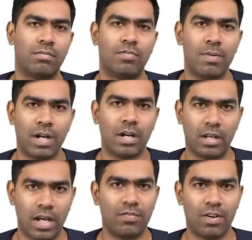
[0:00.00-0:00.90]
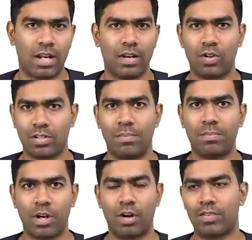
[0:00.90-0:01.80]
women infertile for some
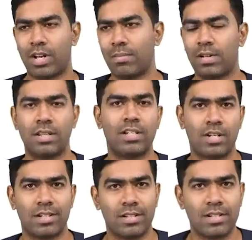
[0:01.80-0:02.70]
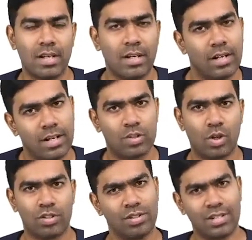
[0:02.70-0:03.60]
period of time till the stress is
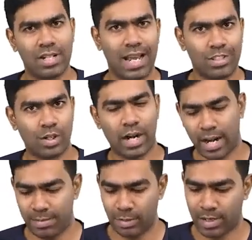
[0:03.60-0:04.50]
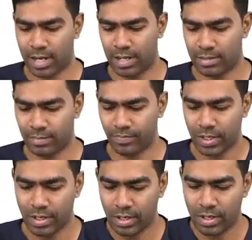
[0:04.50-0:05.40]
resolved. So this is a natural adaptive mechanism.
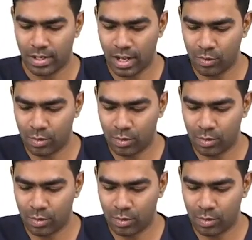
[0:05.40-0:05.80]
Now,